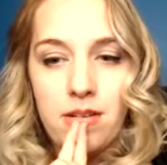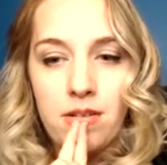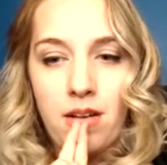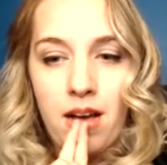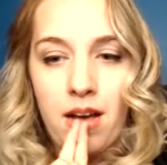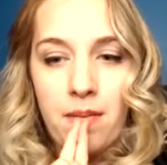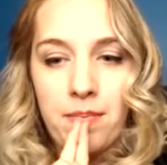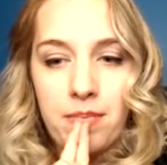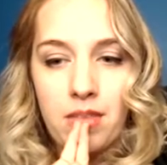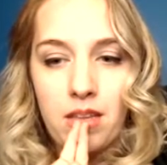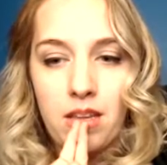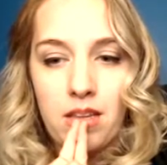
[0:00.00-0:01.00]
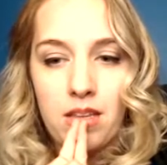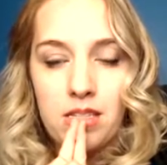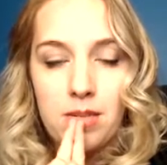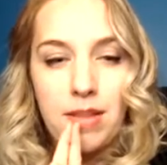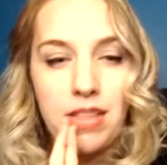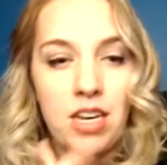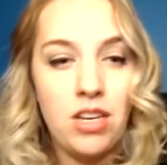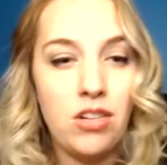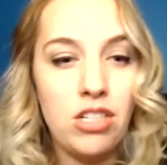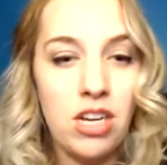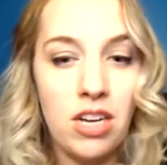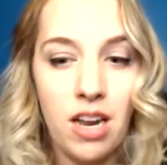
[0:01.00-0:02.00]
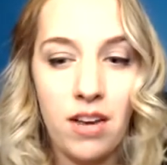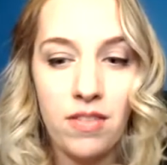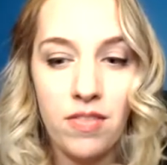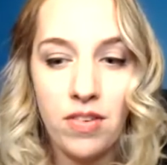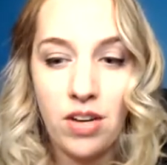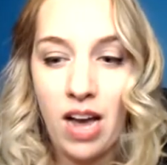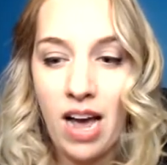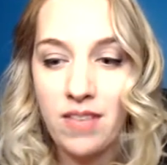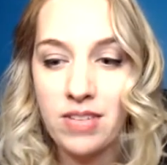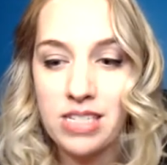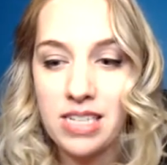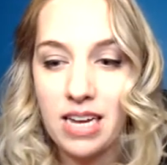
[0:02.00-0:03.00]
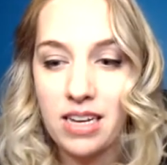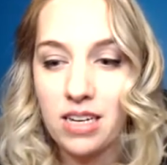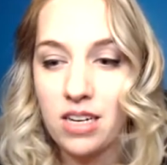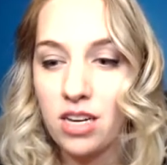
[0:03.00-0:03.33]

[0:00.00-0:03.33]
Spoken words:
Samantha, if you have a second,